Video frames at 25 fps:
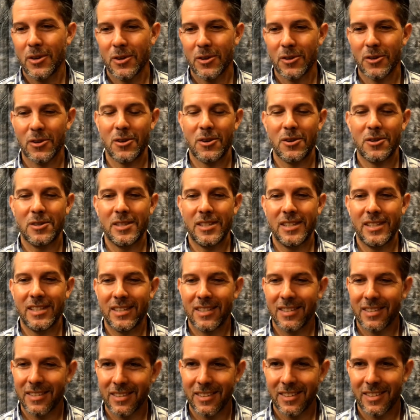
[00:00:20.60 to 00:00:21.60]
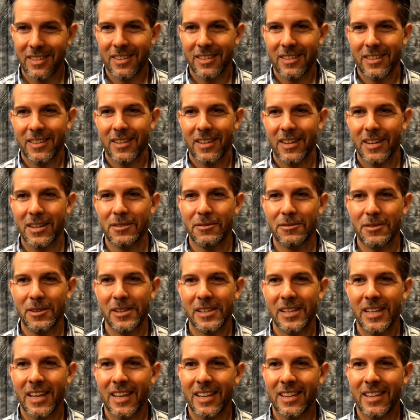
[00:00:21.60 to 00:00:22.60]
Currently
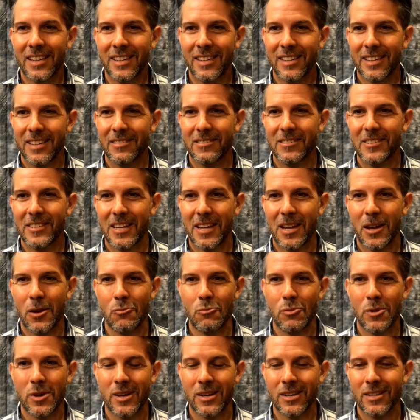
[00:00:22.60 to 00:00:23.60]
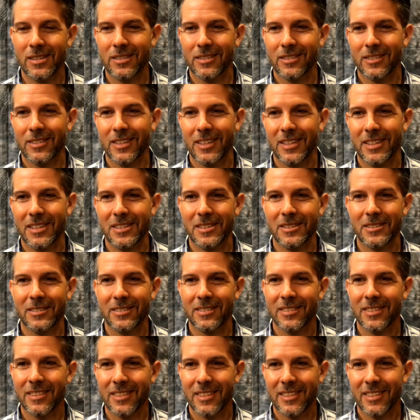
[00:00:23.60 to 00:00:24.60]
unaffiliated. I'd say I'm kind of,
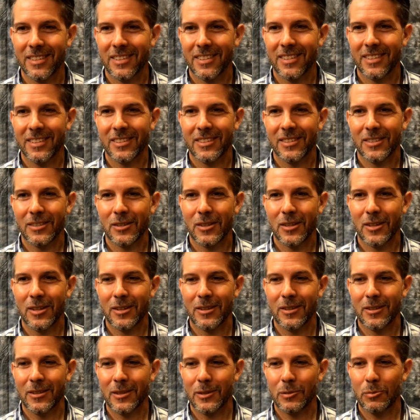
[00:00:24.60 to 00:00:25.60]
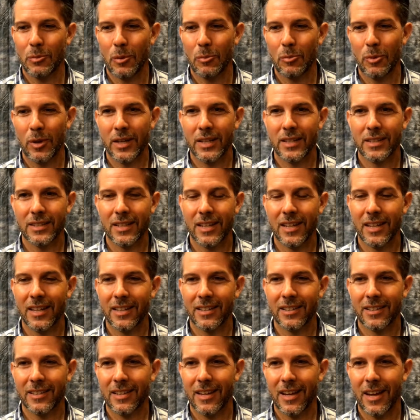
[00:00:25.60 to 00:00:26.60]
as my buddies
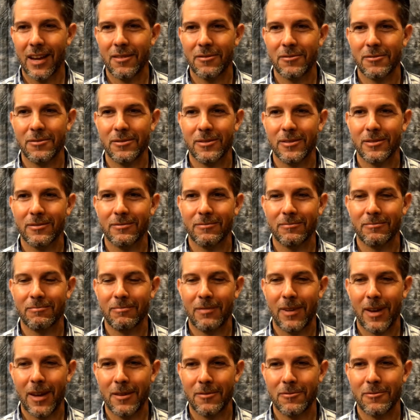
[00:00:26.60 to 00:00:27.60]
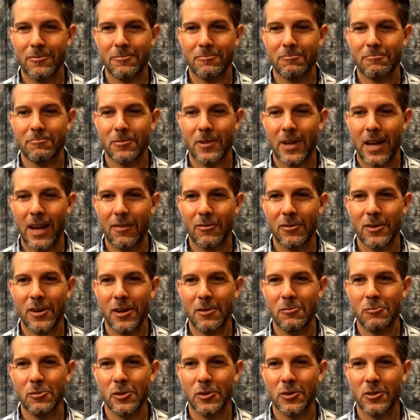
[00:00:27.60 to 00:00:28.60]
say, have
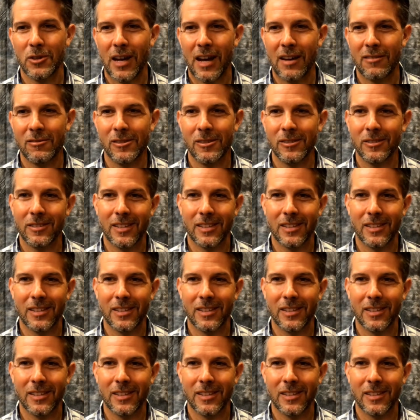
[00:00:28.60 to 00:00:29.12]
gun will travel.